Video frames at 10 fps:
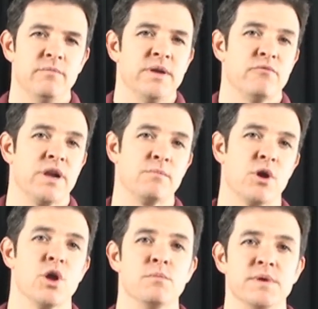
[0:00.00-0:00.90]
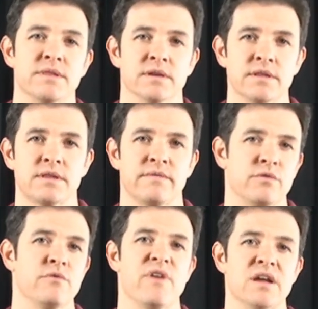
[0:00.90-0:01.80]
I've been running my own business
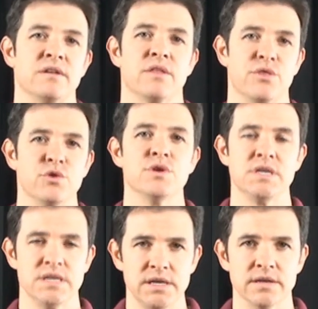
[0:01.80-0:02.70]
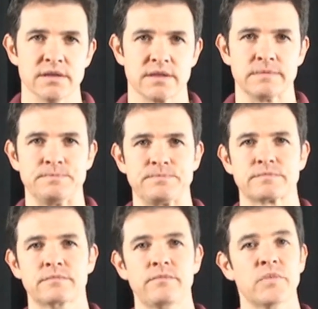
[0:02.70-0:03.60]
for around 30 years.
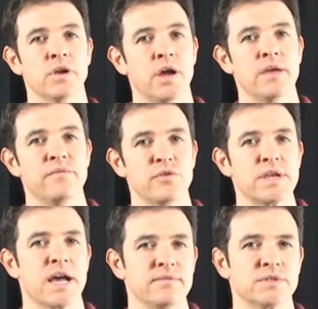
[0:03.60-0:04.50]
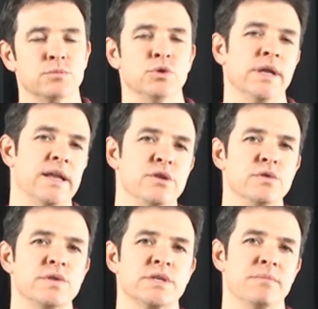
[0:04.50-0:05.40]
I am very comfortable and
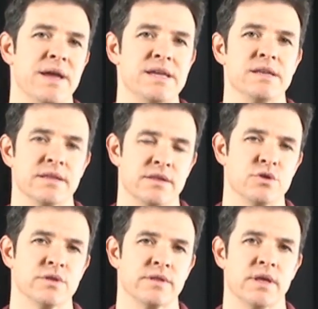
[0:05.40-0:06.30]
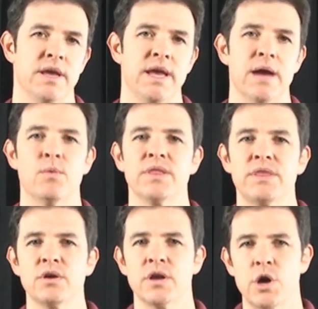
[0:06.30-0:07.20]
used to making decisions. And one
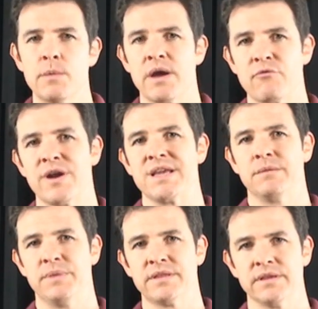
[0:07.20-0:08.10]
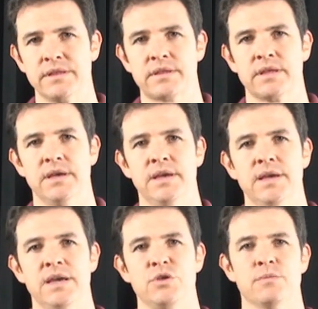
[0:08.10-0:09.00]
thing I know about running a business
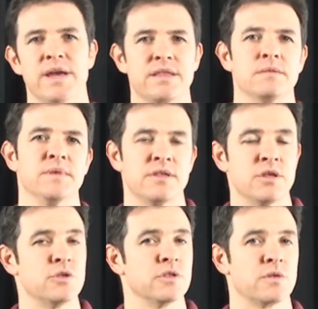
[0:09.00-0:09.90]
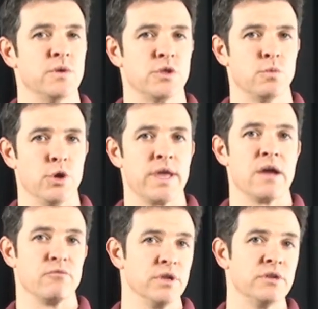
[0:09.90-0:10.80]
is you'll make some decisions which work
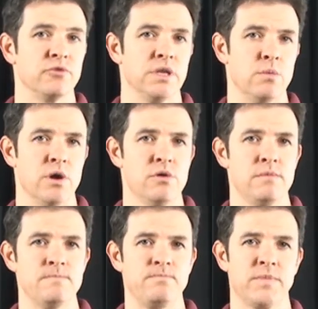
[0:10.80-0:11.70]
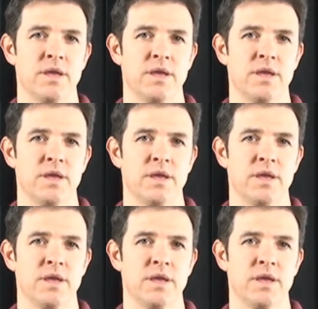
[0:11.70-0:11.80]
out really, really well,